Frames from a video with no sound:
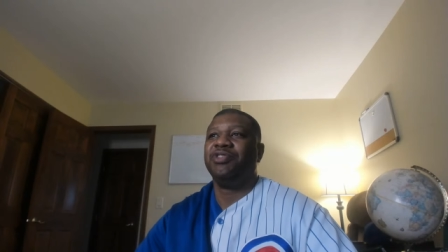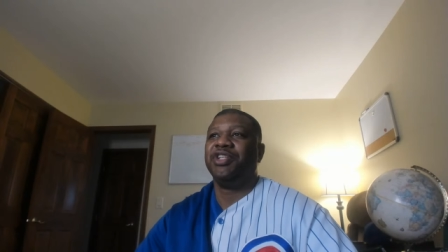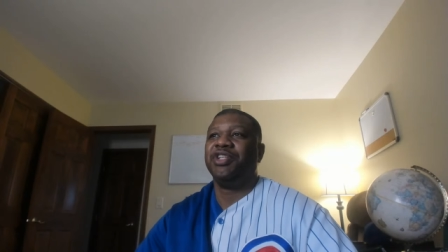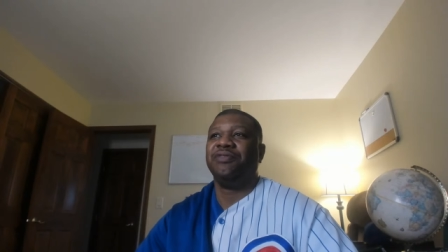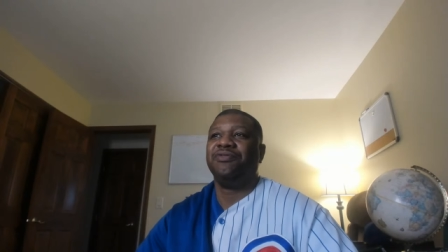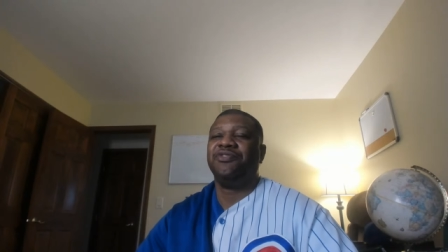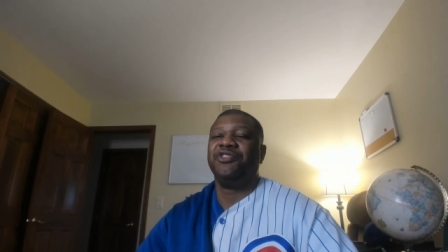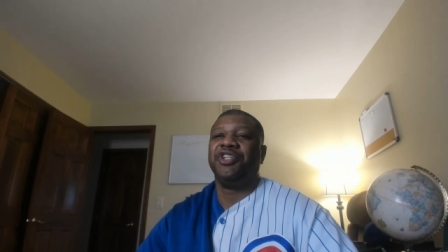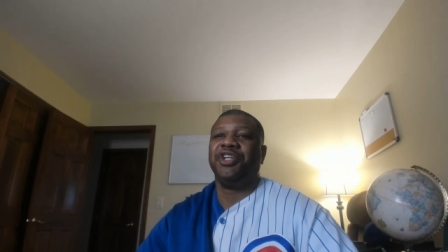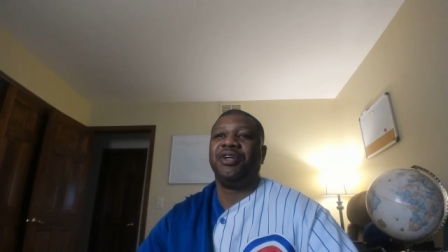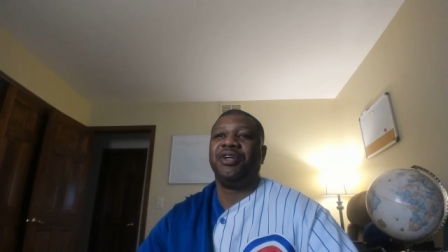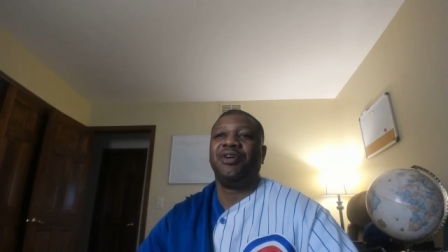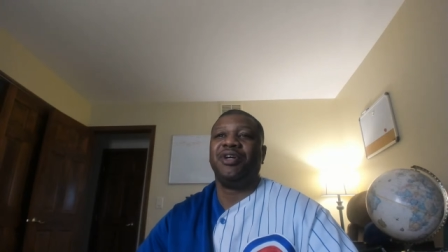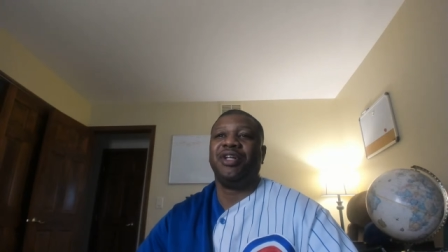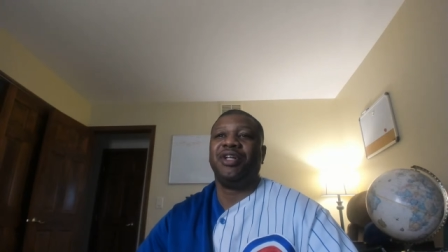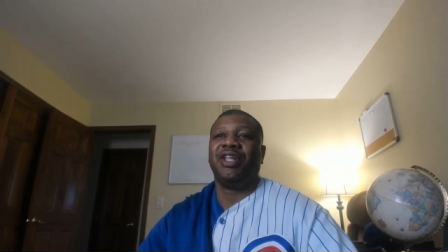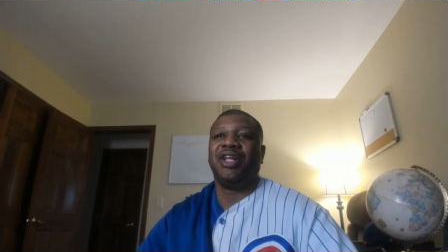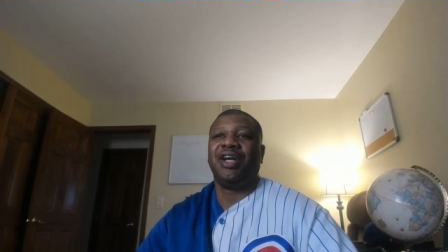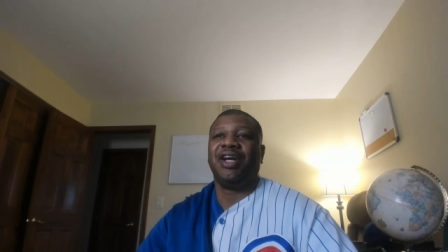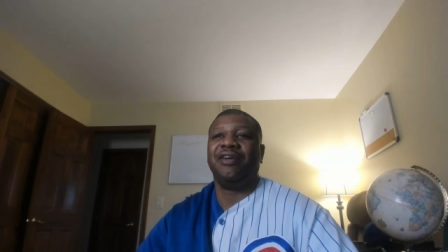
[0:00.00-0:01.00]
Jeff
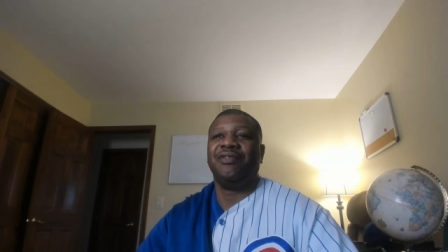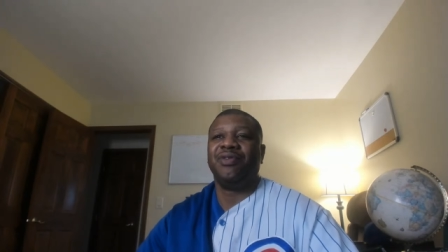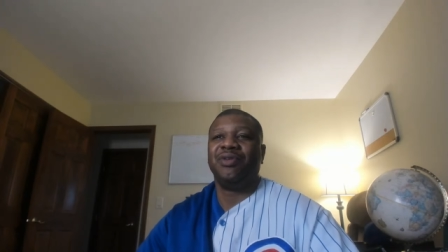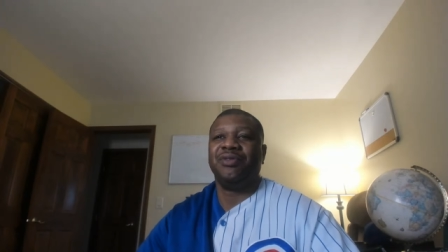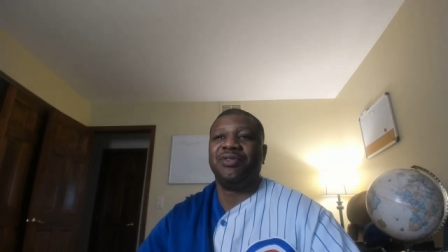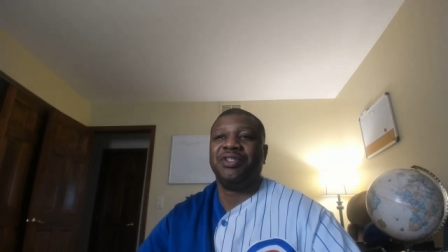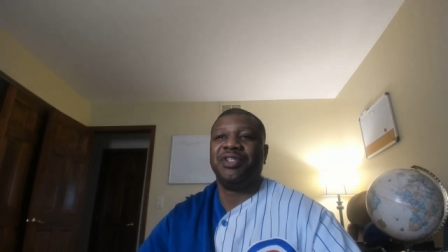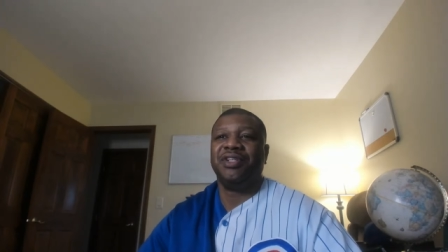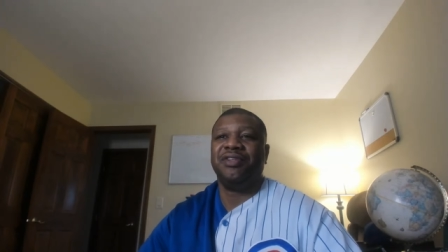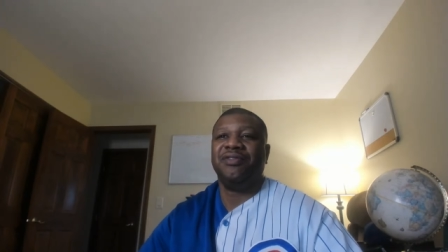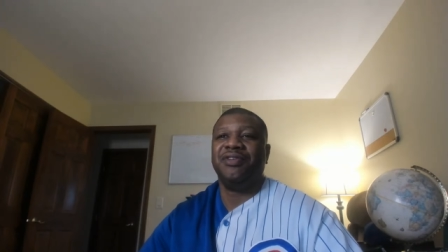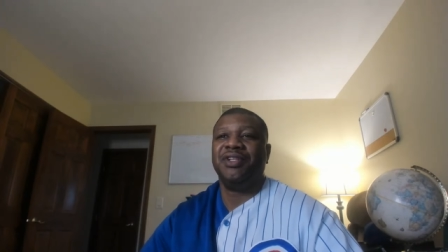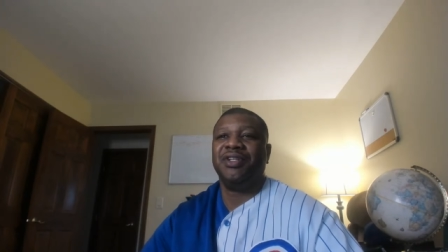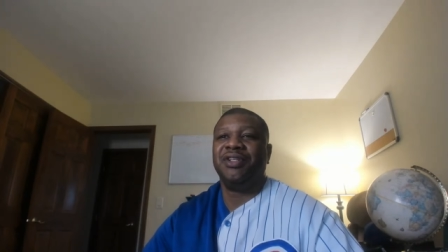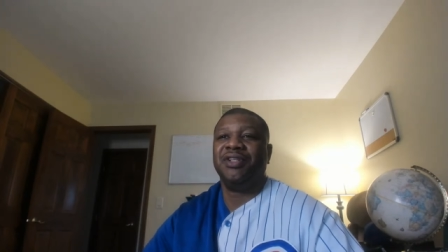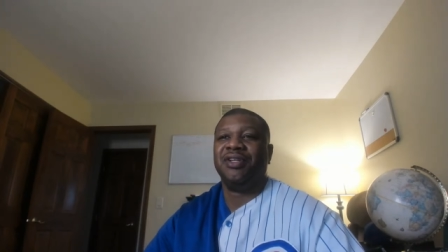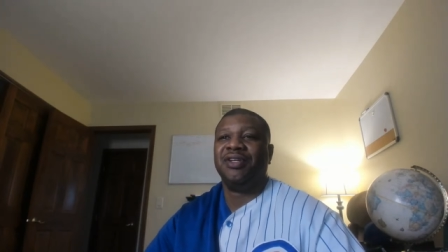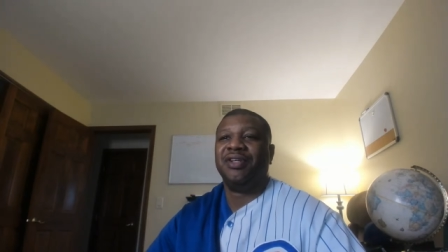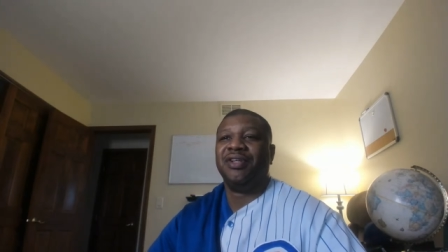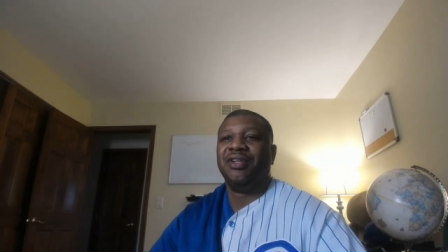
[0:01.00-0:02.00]
Jarrett live on
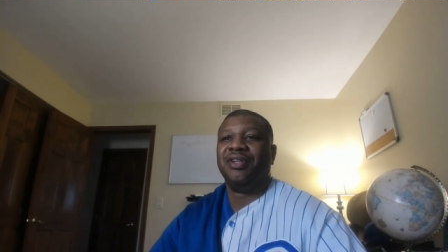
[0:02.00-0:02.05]
TV.